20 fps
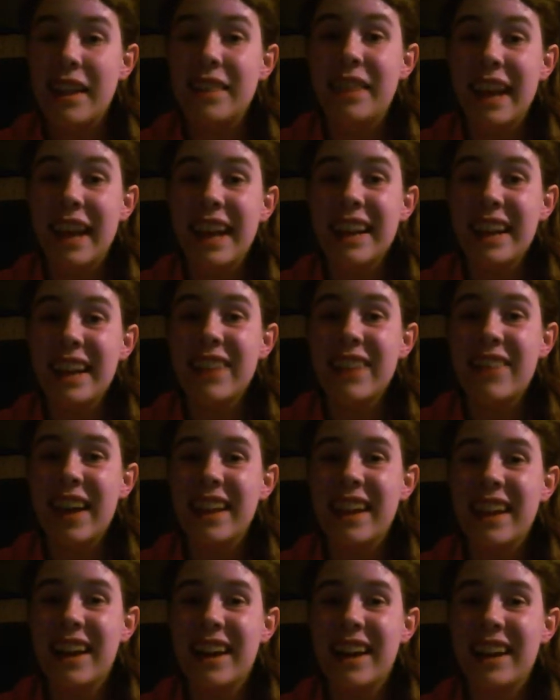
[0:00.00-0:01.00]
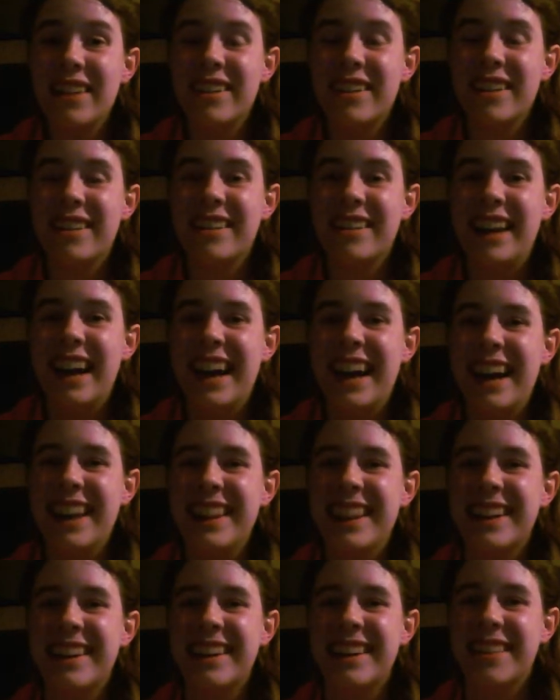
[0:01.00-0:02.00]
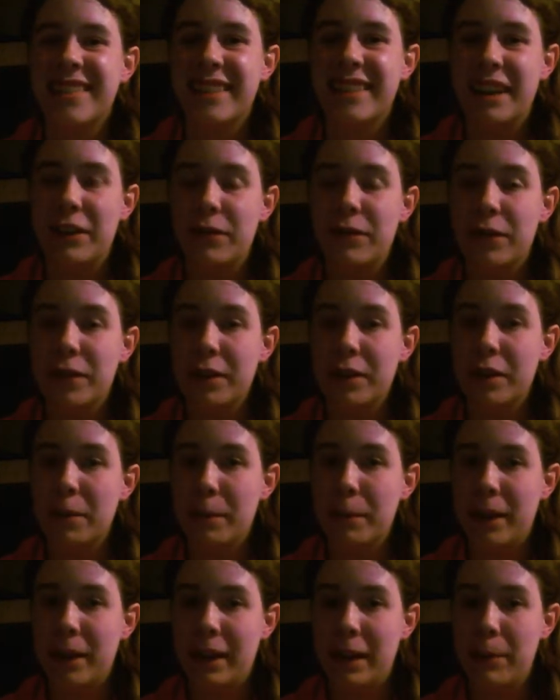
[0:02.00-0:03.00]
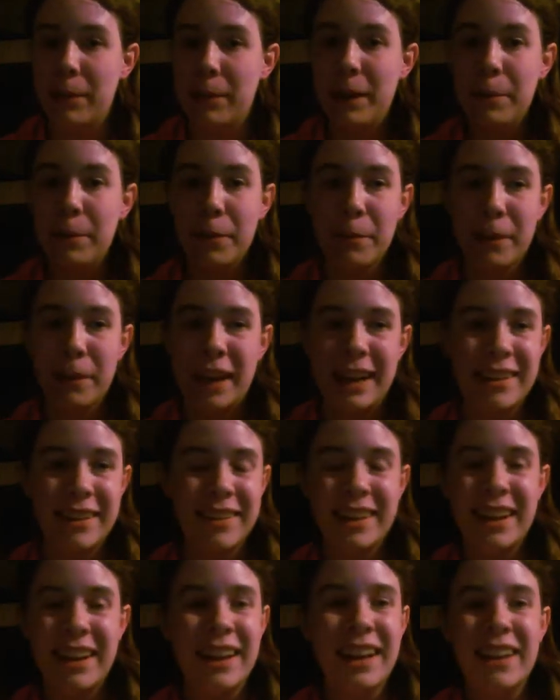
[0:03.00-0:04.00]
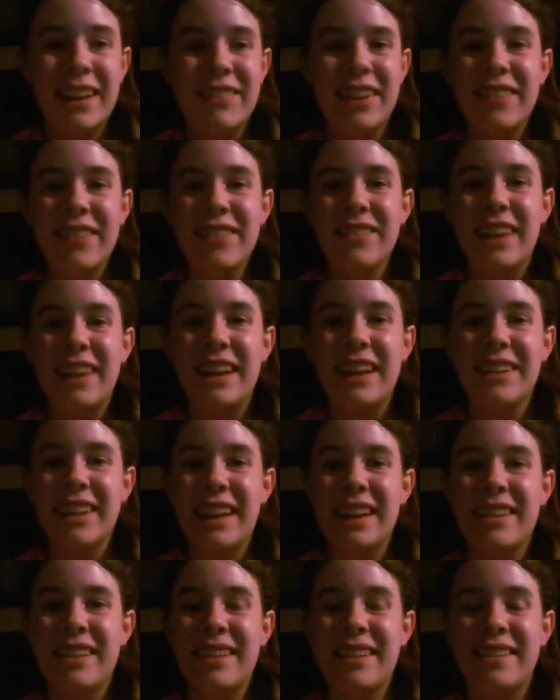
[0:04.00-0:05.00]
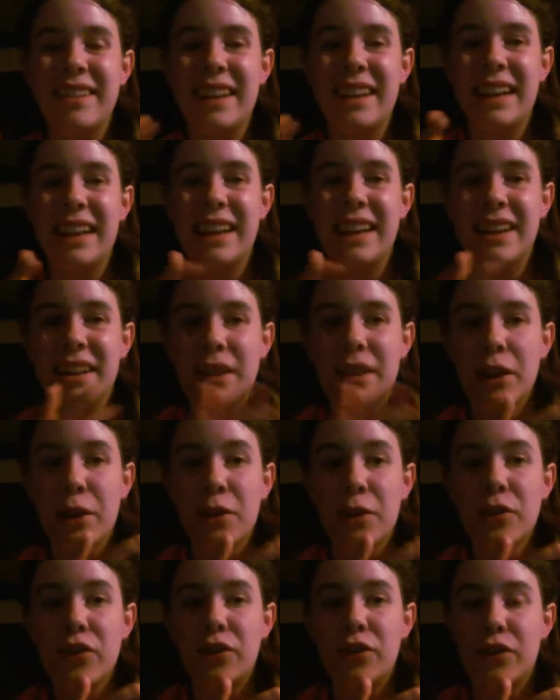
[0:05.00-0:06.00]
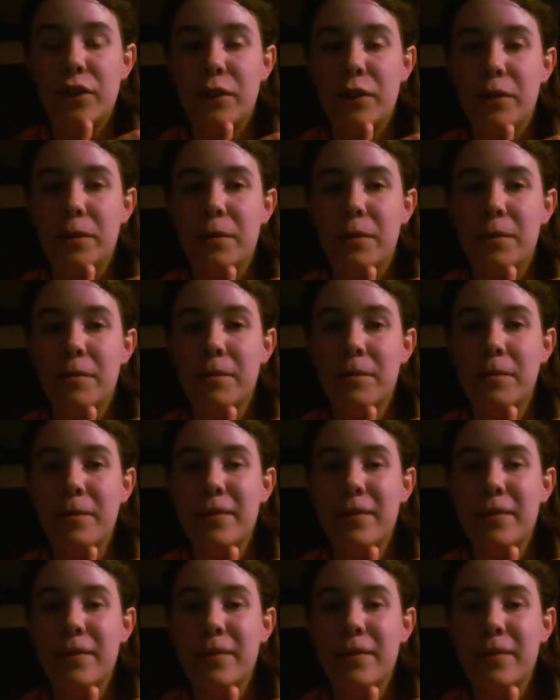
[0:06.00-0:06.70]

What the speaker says: they'd give Alejandro and Heather a run for their money. People might like to see those two